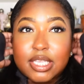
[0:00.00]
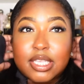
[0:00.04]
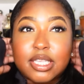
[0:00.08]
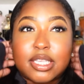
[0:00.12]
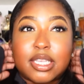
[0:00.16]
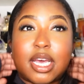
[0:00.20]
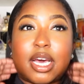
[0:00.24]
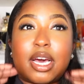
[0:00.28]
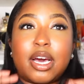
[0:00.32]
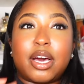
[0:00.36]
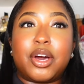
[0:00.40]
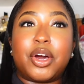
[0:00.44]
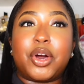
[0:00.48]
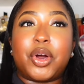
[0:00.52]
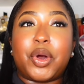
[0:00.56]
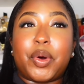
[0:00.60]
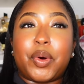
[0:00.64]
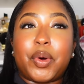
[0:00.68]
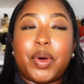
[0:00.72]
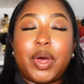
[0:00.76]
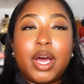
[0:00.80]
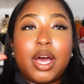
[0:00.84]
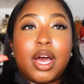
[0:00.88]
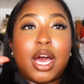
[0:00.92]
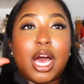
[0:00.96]
So
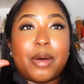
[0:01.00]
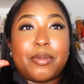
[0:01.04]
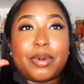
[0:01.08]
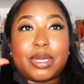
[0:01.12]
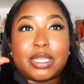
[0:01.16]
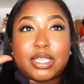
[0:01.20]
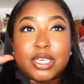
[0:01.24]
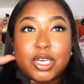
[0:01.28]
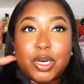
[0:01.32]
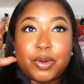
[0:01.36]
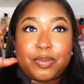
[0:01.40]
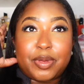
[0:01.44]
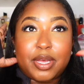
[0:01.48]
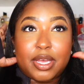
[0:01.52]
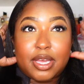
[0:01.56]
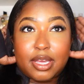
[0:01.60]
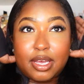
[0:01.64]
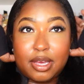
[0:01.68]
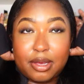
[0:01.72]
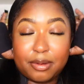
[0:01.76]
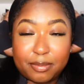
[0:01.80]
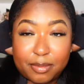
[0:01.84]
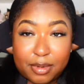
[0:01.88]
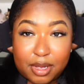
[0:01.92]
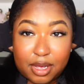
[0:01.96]
I'm about to go pick
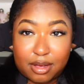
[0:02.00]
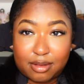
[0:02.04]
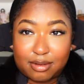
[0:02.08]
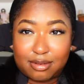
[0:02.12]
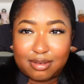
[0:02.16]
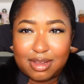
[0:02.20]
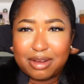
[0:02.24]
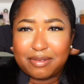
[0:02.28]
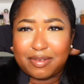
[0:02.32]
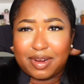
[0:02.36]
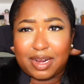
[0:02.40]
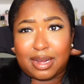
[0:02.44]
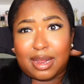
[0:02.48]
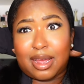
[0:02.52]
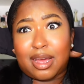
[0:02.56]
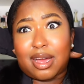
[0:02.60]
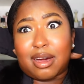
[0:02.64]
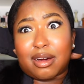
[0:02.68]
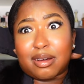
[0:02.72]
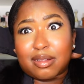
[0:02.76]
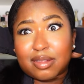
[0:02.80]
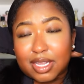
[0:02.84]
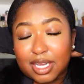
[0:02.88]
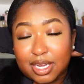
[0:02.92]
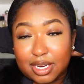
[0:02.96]
him, not right
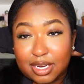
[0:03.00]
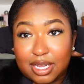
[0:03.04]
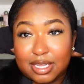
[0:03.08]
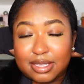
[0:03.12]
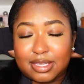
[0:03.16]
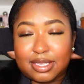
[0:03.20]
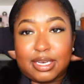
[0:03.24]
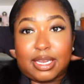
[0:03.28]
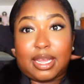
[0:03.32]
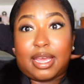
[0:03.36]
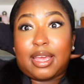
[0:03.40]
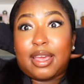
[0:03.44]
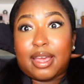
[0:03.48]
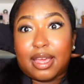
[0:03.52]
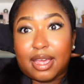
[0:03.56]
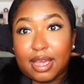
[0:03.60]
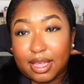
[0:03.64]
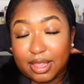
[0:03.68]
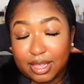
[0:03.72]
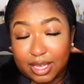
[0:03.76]
now, like not today.